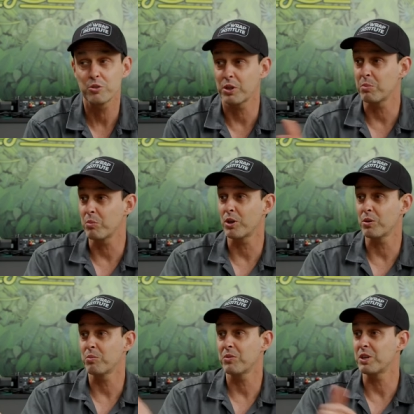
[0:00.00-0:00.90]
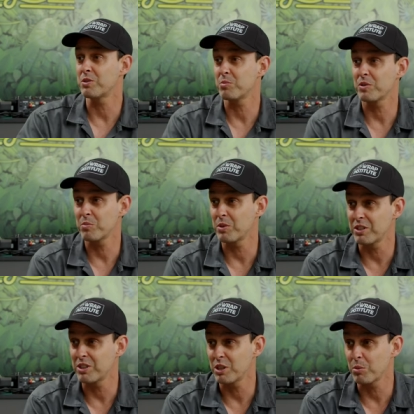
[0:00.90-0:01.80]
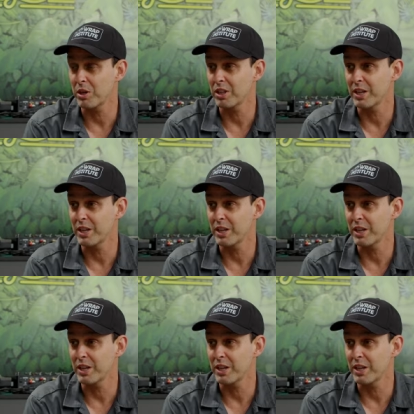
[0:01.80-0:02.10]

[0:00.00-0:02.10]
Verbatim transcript: So again, Marco, thank you so much for being the TWR.